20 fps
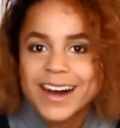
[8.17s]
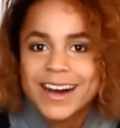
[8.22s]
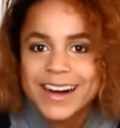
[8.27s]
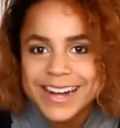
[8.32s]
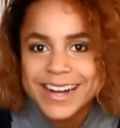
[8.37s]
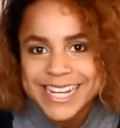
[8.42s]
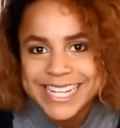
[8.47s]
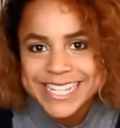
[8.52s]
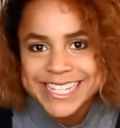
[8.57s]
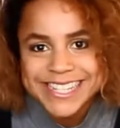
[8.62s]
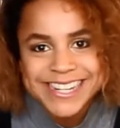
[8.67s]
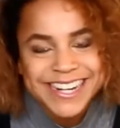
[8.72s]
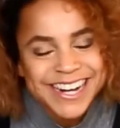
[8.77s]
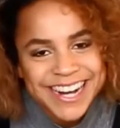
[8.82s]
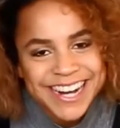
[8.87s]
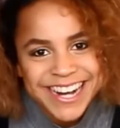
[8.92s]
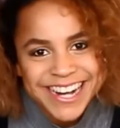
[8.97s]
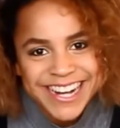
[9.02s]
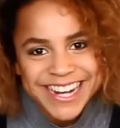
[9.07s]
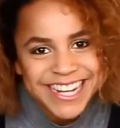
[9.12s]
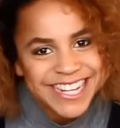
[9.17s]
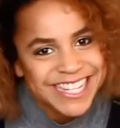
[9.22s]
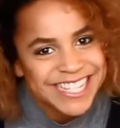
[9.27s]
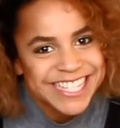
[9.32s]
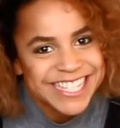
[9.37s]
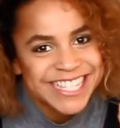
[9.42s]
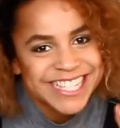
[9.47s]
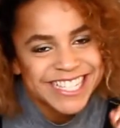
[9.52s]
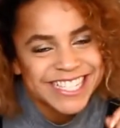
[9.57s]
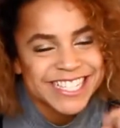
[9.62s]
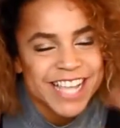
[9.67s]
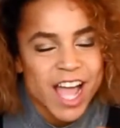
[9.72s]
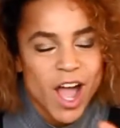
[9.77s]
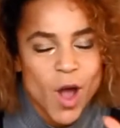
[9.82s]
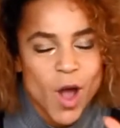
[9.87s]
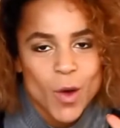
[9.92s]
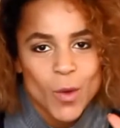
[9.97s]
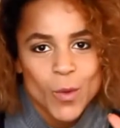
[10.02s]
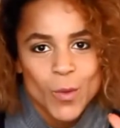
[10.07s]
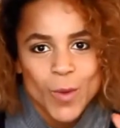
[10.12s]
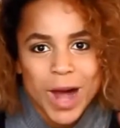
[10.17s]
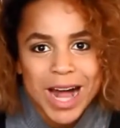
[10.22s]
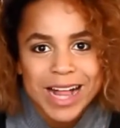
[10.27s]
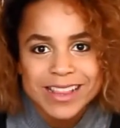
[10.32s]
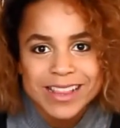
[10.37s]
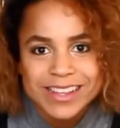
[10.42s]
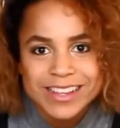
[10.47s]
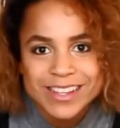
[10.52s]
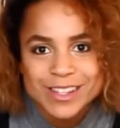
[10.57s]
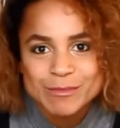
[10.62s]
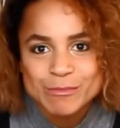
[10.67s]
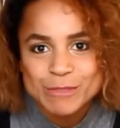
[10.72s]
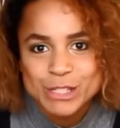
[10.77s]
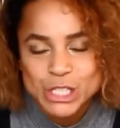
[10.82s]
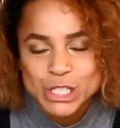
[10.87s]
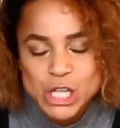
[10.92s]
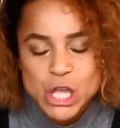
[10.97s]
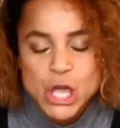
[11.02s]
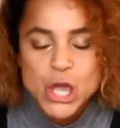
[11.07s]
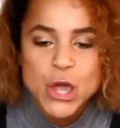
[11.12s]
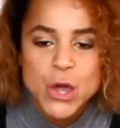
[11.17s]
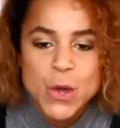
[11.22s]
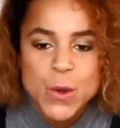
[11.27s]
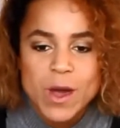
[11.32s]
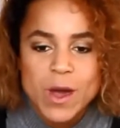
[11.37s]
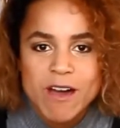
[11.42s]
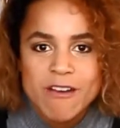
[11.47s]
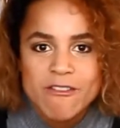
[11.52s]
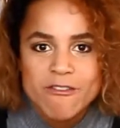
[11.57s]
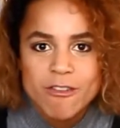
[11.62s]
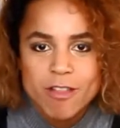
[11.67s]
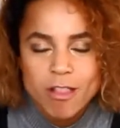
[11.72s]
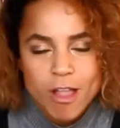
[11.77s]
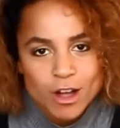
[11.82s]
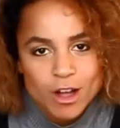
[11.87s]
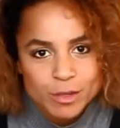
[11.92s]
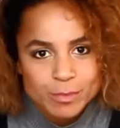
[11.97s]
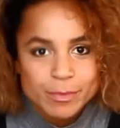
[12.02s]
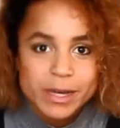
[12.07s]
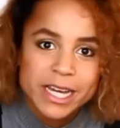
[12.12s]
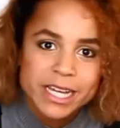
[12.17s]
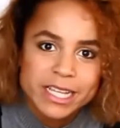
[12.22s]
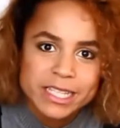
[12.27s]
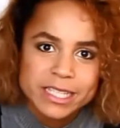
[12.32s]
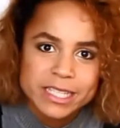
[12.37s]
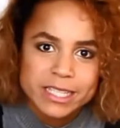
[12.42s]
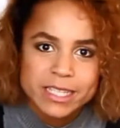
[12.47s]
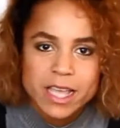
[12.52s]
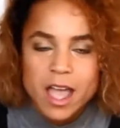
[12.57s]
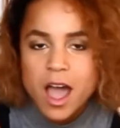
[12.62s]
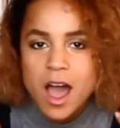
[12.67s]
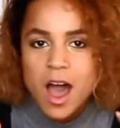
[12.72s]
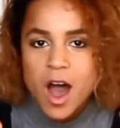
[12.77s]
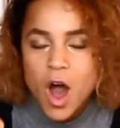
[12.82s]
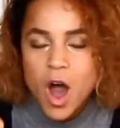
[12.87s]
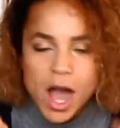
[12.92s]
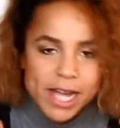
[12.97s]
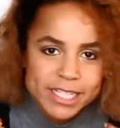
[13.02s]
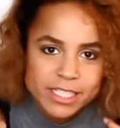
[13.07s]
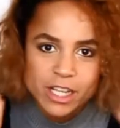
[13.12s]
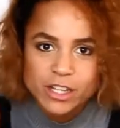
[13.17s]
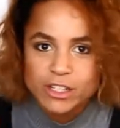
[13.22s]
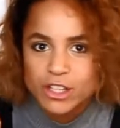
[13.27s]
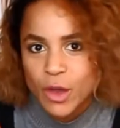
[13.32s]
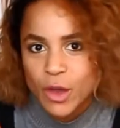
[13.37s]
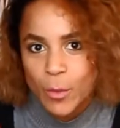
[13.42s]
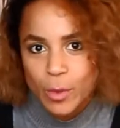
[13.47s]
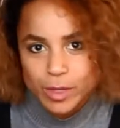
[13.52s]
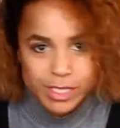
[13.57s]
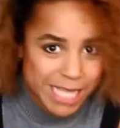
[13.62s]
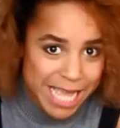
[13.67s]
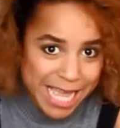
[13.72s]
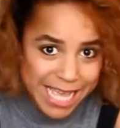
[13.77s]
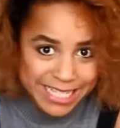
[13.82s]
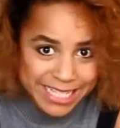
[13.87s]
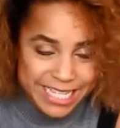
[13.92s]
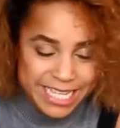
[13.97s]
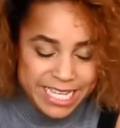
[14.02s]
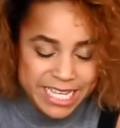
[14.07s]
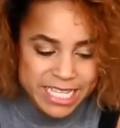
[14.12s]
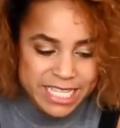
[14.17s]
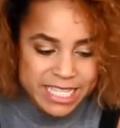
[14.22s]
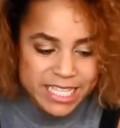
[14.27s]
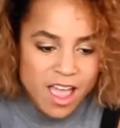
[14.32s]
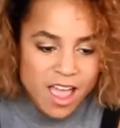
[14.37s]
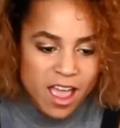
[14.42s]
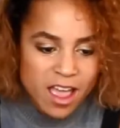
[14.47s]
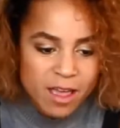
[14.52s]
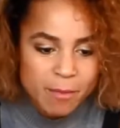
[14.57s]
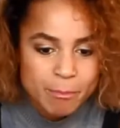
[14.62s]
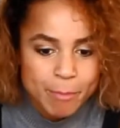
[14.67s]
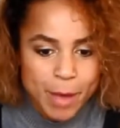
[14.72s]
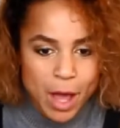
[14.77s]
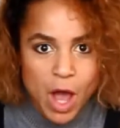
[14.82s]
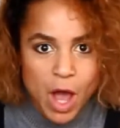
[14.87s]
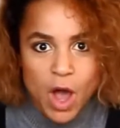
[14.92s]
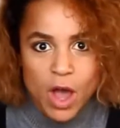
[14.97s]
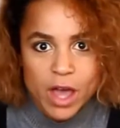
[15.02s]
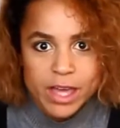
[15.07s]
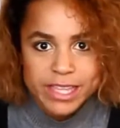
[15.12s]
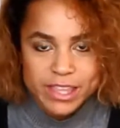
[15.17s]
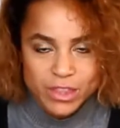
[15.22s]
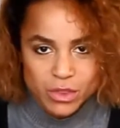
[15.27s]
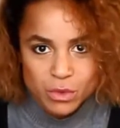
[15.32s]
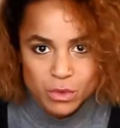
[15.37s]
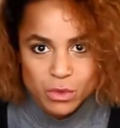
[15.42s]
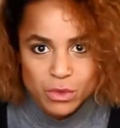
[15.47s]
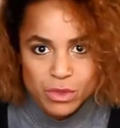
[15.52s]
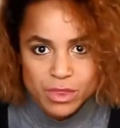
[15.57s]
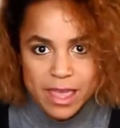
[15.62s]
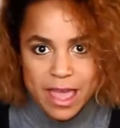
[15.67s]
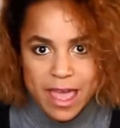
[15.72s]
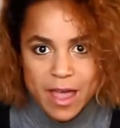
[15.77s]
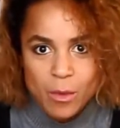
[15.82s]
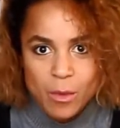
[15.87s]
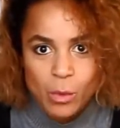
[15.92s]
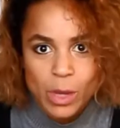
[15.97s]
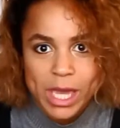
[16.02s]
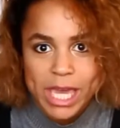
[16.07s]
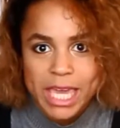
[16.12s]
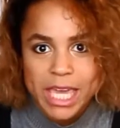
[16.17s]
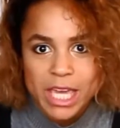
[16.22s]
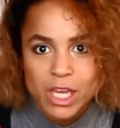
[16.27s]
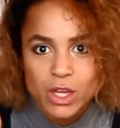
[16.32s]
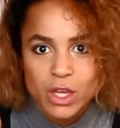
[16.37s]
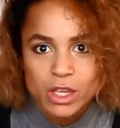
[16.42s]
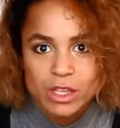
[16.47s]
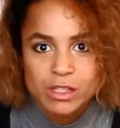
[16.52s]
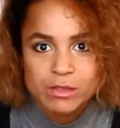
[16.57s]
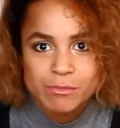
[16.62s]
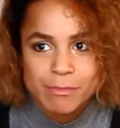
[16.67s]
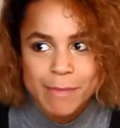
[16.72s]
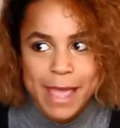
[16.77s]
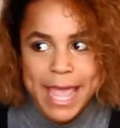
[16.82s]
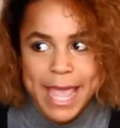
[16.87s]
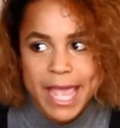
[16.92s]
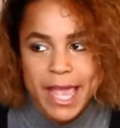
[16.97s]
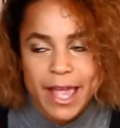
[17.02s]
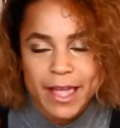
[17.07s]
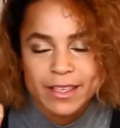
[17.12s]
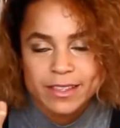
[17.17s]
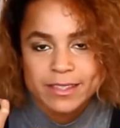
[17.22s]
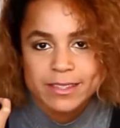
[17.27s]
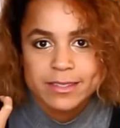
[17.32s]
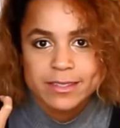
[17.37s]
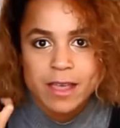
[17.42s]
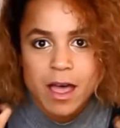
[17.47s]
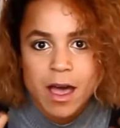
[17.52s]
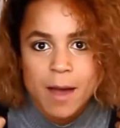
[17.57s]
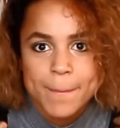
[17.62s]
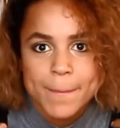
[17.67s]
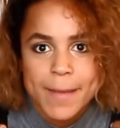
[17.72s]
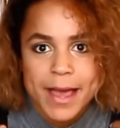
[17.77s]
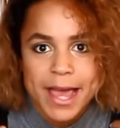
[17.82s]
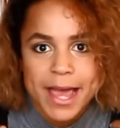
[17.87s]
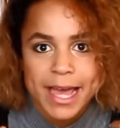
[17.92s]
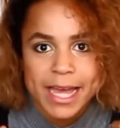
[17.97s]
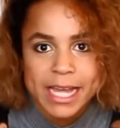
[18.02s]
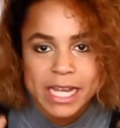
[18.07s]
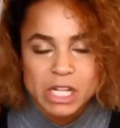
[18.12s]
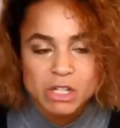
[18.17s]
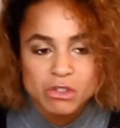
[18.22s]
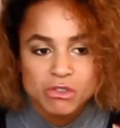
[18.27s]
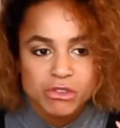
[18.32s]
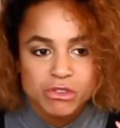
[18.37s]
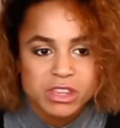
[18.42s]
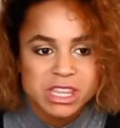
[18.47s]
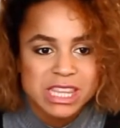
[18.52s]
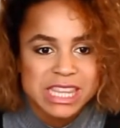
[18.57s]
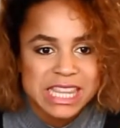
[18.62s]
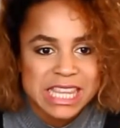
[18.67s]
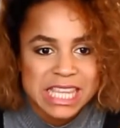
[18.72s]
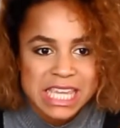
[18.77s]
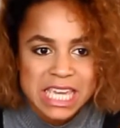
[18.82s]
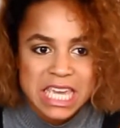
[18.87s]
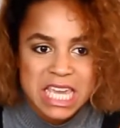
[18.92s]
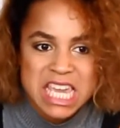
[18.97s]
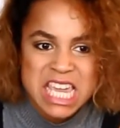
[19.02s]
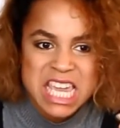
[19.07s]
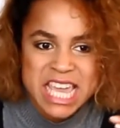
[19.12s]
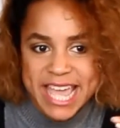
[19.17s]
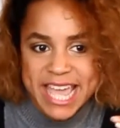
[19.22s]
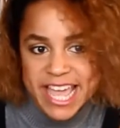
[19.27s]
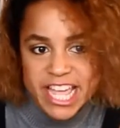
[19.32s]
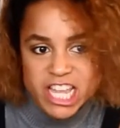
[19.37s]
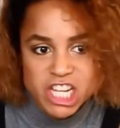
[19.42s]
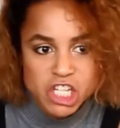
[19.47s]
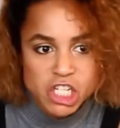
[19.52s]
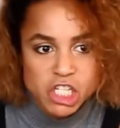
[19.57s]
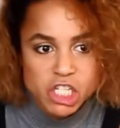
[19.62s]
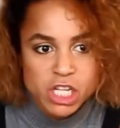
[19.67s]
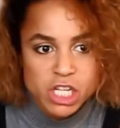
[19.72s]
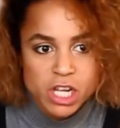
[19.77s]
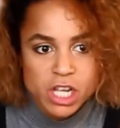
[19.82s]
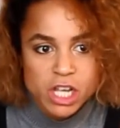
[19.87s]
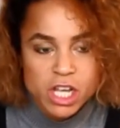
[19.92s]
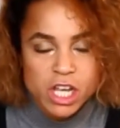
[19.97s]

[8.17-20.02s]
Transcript: Hi guys, welcome to Vlogmas. I don't know what day it is, but I thought that we could make some healthy-ish